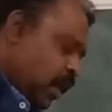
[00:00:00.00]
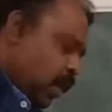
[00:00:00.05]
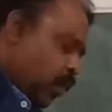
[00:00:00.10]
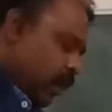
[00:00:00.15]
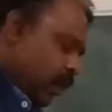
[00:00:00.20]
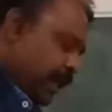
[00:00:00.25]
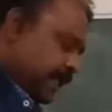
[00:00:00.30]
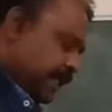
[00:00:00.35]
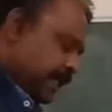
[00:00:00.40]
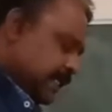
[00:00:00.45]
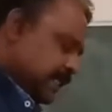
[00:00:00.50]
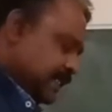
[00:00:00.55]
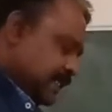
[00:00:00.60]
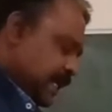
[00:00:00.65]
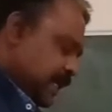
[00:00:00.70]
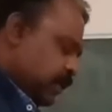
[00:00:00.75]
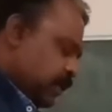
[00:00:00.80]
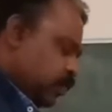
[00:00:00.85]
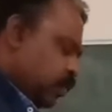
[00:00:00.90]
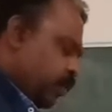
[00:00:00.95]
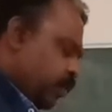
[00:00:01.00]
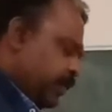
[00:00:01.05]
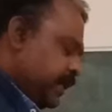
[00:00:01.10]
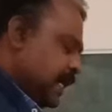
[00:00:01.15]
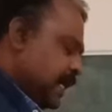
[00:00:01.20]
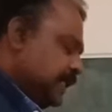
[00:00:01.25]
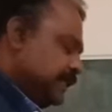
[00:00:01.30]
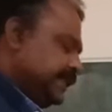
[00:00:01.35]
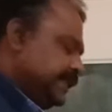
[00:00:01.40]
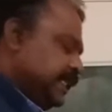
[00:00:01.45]
What is the
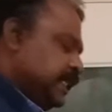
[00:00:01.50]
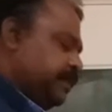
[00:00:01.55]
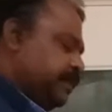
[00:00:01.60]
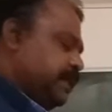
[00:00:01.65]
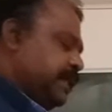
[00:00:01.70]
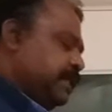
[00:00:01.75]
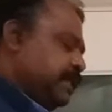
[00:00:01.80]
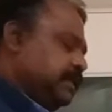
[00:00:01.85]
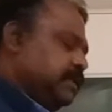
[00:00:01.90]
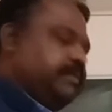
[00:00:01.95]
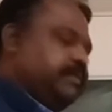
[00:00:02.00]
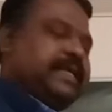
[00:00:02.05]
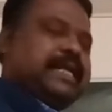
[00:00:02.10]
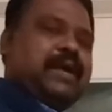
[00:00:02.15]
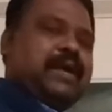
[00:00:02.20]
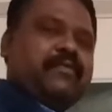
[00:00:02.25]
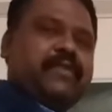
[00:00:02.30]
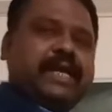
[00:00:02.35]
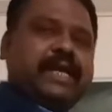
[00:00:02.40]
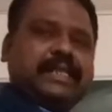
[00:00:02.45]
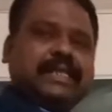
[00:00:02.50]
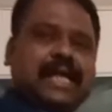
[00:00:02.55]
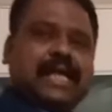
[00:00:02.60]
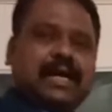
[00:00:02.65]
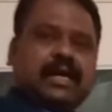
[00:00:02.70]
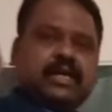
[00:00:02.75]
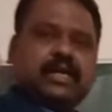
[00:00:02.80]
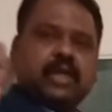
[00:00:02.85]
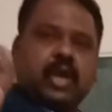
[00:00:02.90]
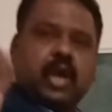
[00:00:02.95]
nominal GDP? Beta, when the
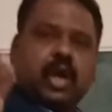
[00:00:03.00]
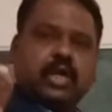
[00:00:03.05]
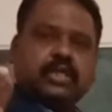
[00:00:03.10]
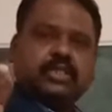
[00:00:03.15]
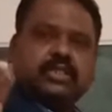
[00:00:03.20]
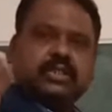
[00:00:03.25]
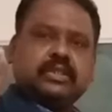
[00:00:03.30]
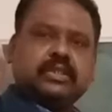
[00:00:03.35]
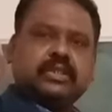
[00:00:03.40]
gross